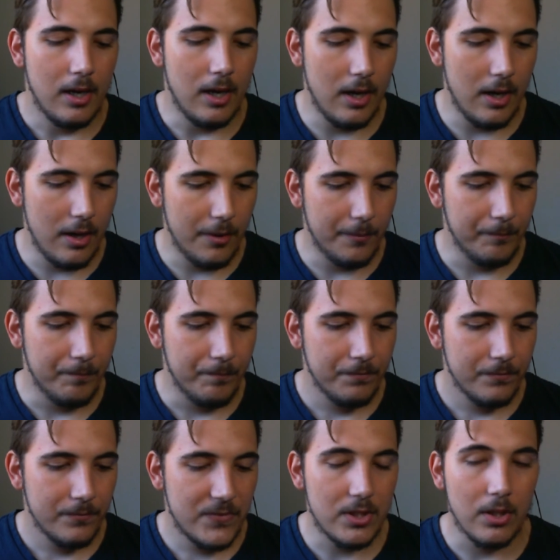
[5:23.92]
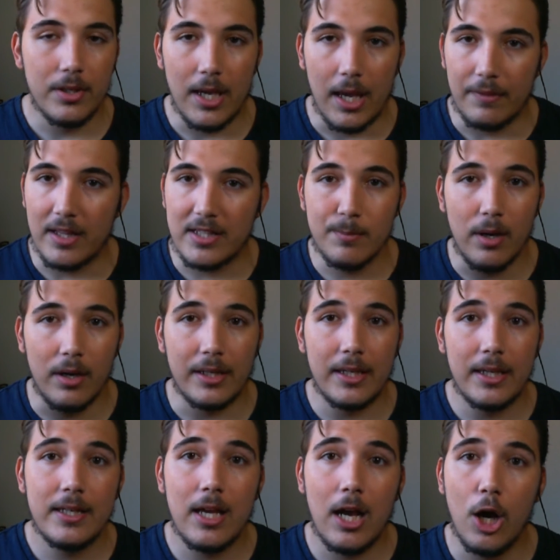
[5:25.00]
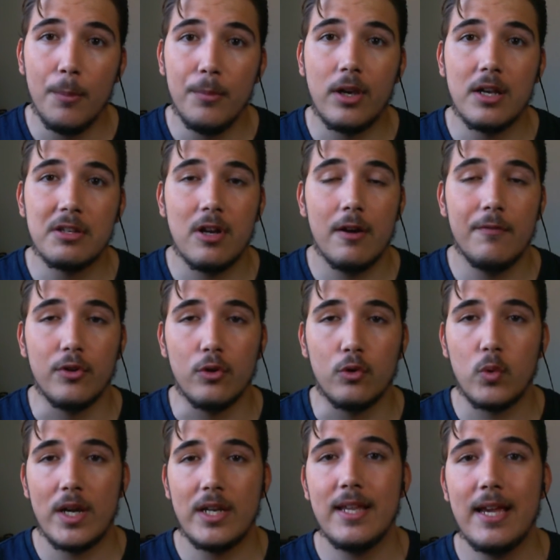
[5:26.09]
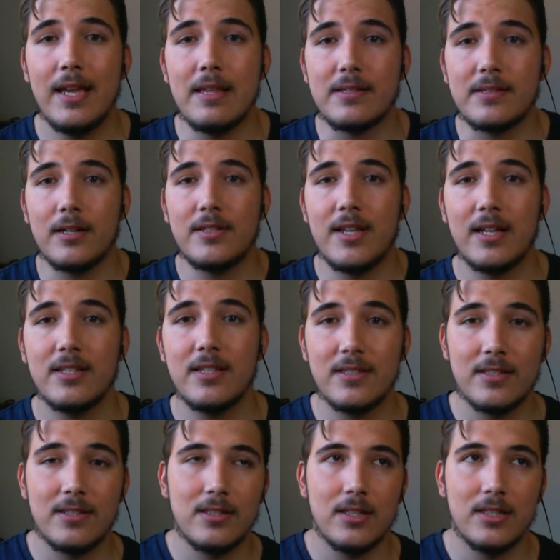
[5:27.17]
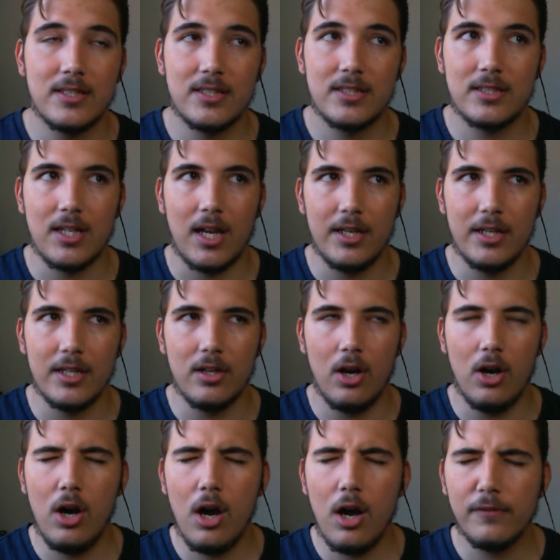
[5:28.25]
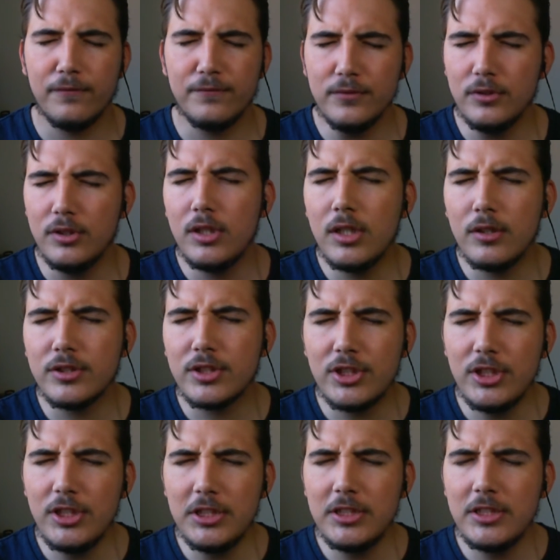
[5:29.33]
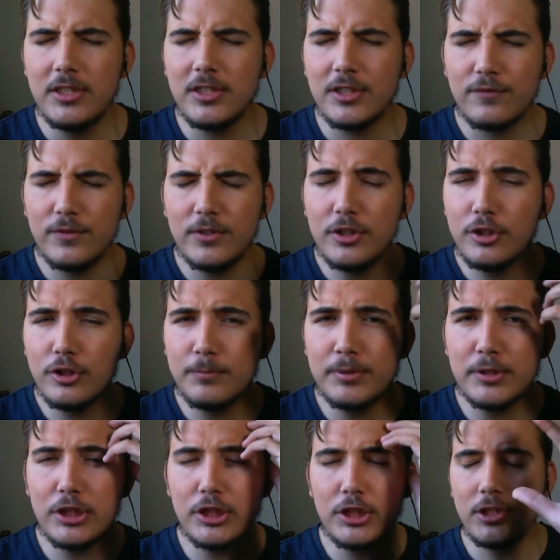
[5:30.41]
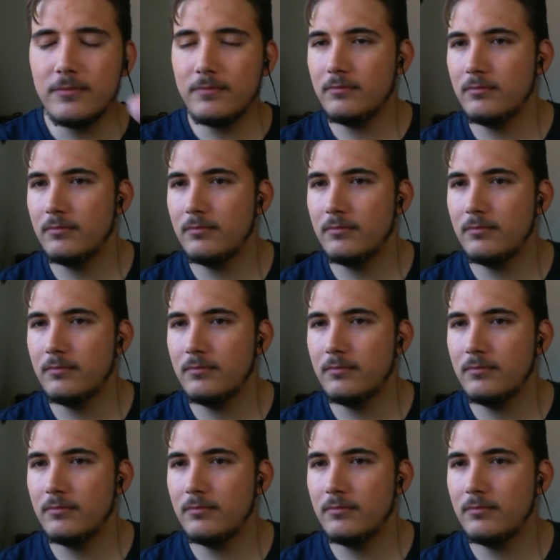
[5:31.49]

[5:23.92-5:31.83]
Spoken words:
So yeah, that's about it. I hope you guys are having a great day. That's Star Tactics signing off. No, see you in the next video, boy.